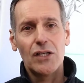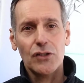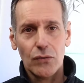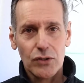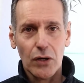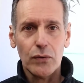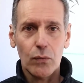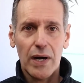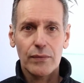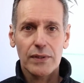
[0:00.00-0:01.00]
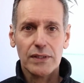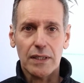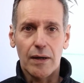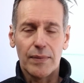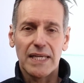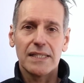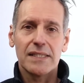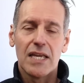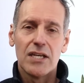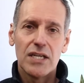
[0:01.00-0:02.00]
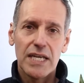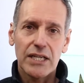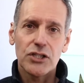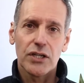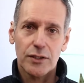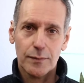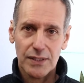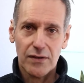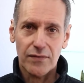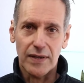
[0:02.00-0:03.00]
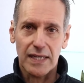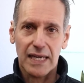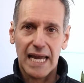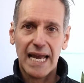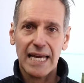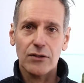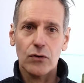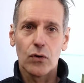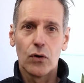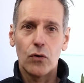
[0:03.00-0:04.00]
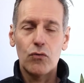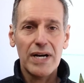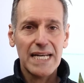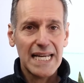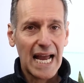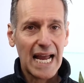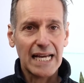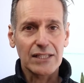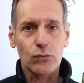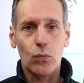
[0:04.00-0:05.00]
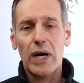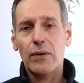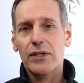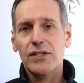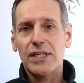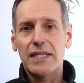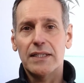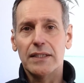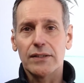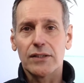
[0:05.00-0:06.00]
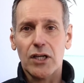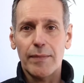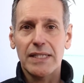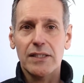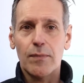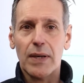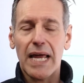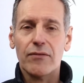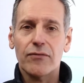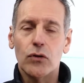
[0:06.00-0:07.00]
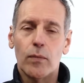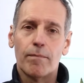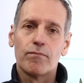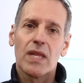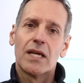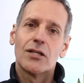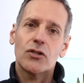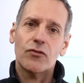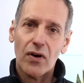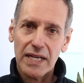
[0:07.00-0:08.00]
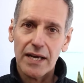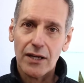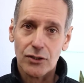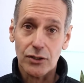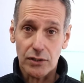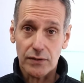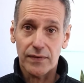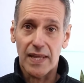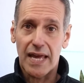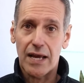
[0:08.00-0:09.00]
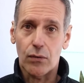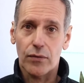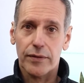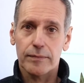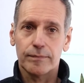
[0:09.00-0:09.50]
So Total Wellness Club is niche specific and already has wellness seekers coming to the platform to find answers for their health.